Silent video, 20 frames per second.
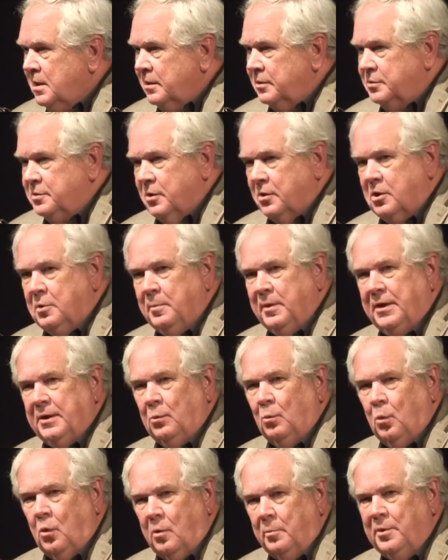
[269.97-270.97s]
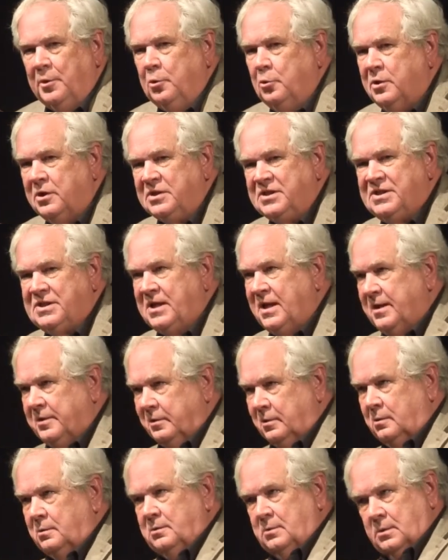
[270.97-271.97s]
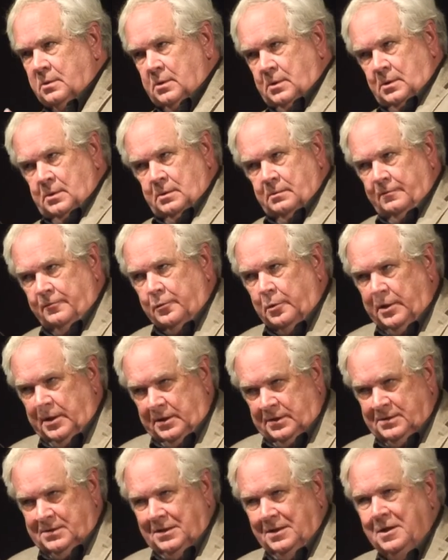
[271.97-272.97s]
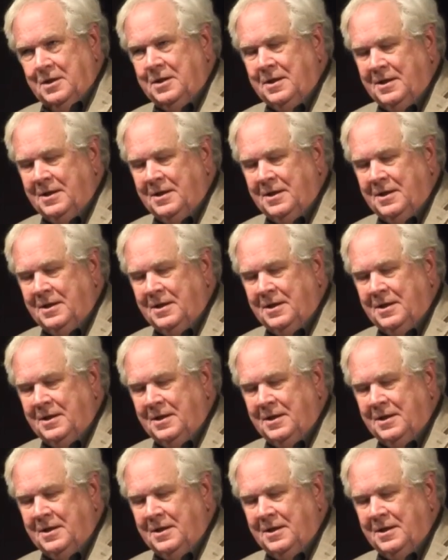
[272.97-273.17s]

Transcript: You talk about a woman who can settle for this.